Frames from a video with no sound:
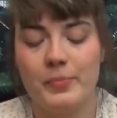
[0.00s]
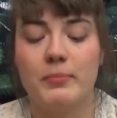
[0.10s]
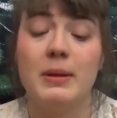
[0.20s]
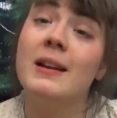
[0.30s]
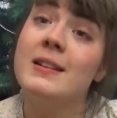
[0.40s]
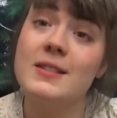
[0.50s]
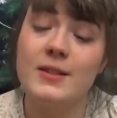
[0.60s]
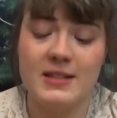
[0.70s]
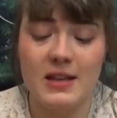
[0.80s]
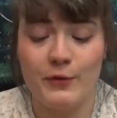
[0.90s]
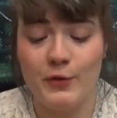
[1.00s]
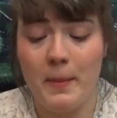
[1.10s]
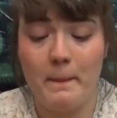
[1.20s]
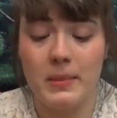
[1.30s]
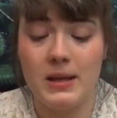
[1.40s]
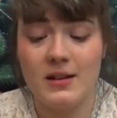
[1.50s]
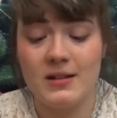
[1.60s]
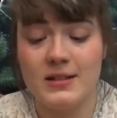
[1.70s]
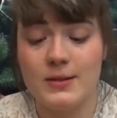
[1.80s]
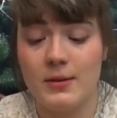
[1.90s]
Be nice to yourself, be
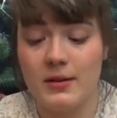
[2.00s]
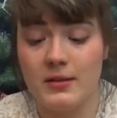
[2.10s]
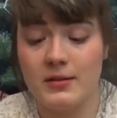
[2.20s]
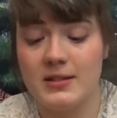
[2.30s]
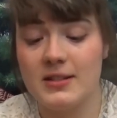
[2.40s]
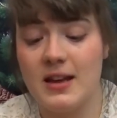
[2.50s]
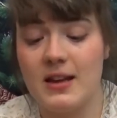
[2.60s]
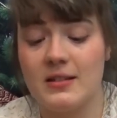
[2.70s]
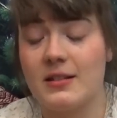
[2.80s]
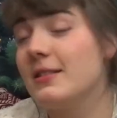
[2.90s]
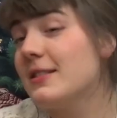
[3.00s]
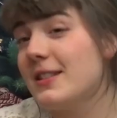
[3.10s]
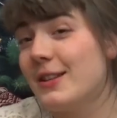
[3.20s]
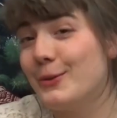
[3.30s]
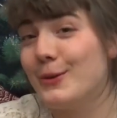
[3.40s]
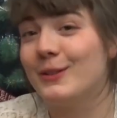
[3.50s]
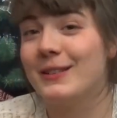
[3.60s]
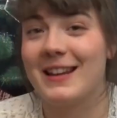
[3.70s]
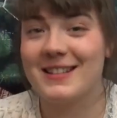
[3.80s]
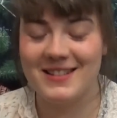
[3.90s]
nice to others, and I'll see you all
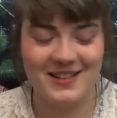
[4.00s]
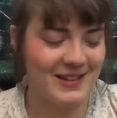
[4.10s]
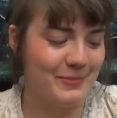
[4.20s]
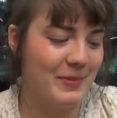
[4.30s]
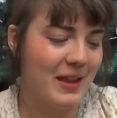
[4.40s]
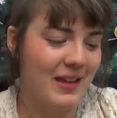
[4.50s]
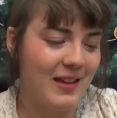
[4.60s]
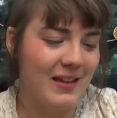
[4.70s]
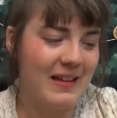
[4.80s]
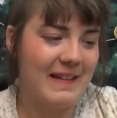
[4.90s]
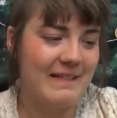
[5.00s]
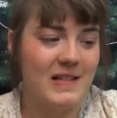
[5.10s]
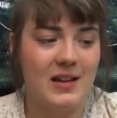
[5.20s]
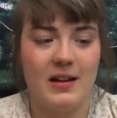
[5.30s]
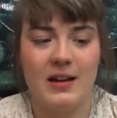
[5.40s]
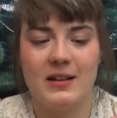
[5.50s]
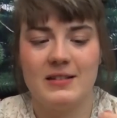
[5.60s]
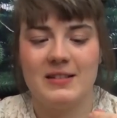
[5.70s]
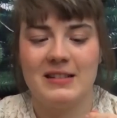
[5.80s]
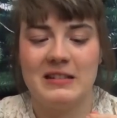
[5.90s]
next time.
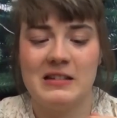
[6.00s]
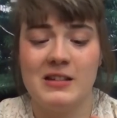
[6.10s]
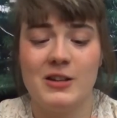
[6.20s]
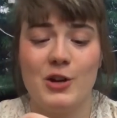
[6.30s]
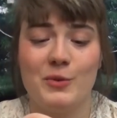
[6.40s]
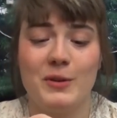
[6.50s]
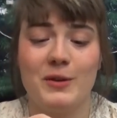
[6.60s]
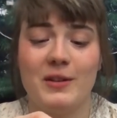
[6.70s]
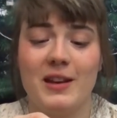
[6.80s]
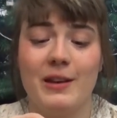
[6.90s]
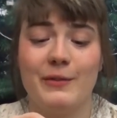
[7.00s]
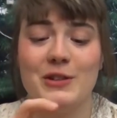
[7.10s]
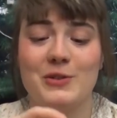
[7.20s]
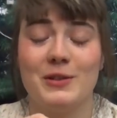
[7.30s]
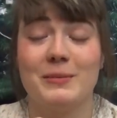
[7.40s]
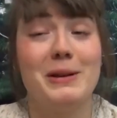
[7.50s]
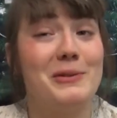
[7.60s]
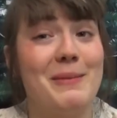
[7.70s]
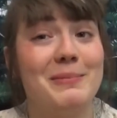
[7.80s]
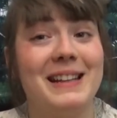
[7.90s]
And I hope you kind of enjoyed my
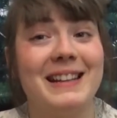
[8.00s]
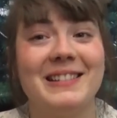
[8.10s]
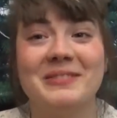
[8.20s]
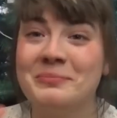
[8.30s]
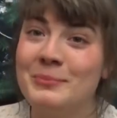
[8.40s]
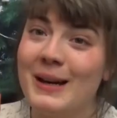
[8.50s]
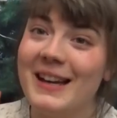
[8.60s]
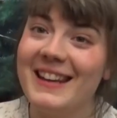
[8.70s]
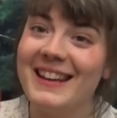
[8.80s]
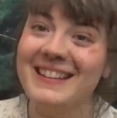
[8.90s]
rambling. Bye!